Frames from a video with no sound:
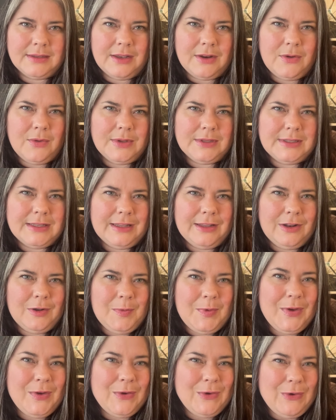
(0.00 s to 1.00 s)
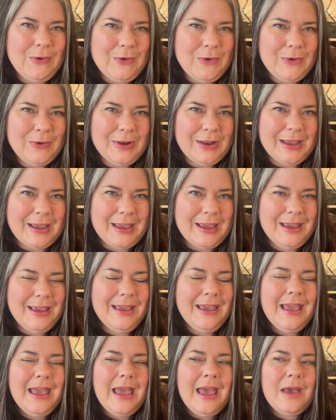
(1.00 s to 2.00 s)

I know it's a little bit early,